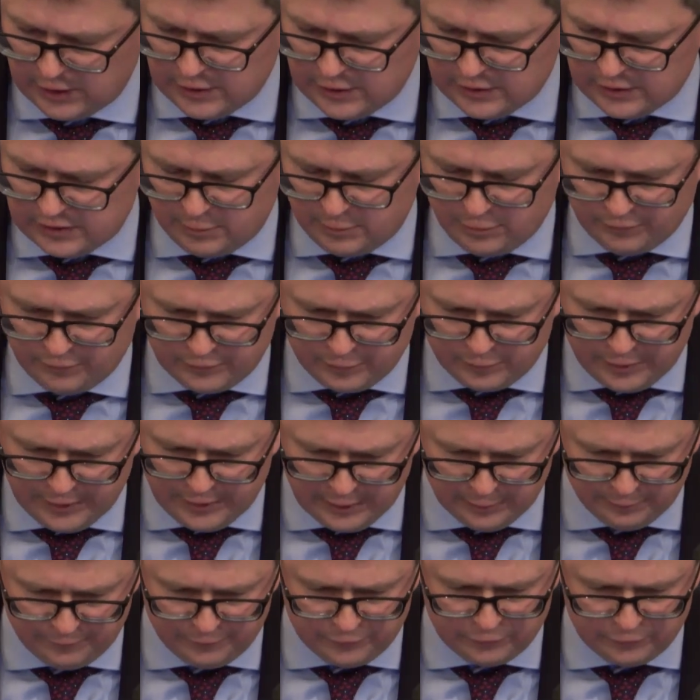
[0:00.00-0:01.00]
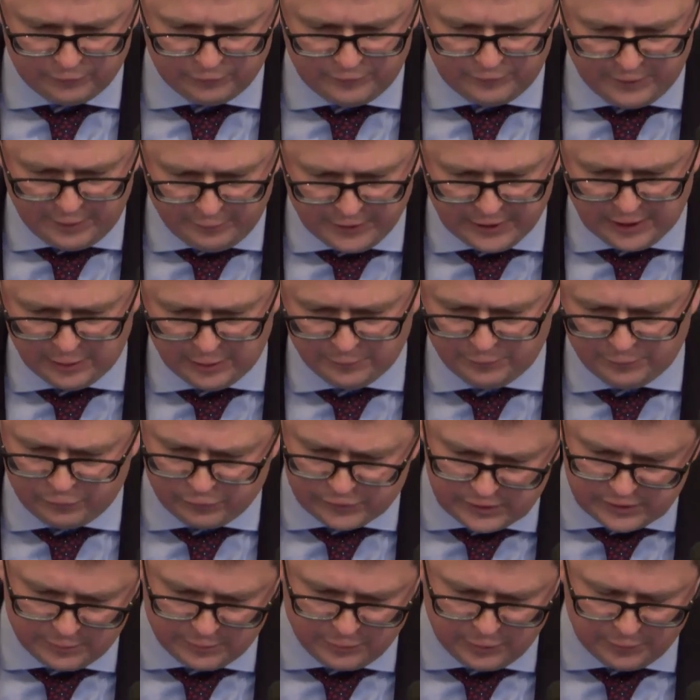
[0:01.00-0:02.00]
Some of them very helpful,
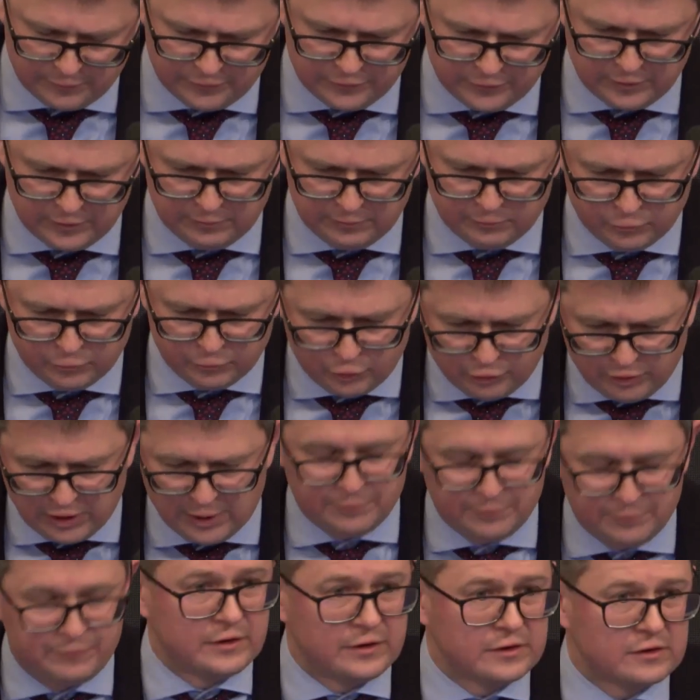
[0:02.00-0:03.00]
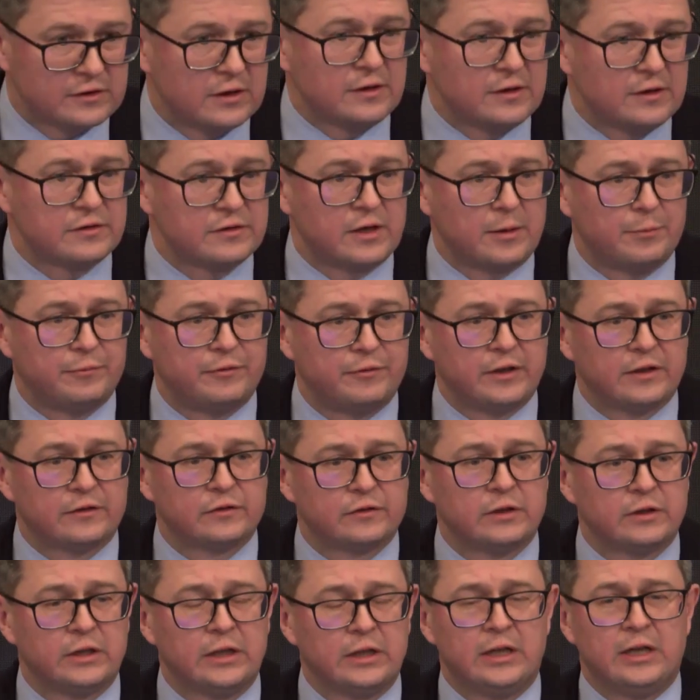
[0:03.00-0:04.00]
some of them more obvious, less
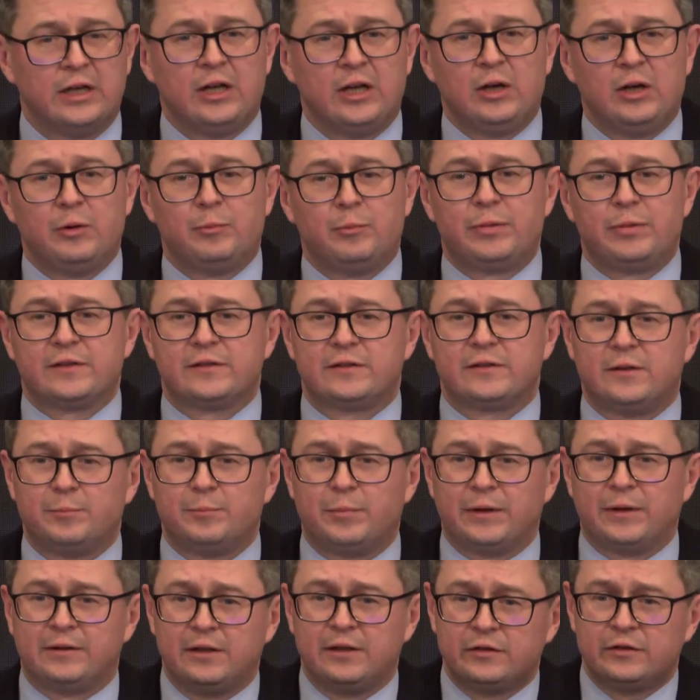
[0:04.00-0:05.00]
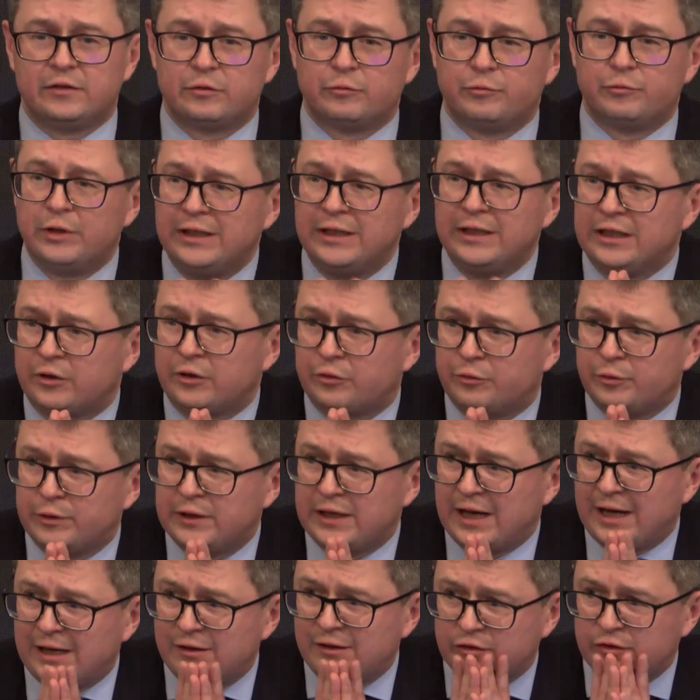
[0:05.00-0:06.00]
obvious. But this really
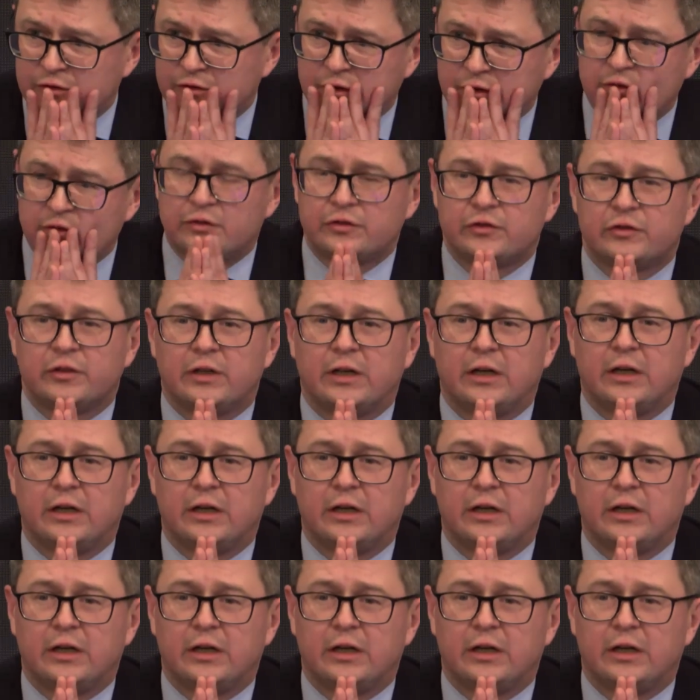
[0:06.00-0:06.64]
creates this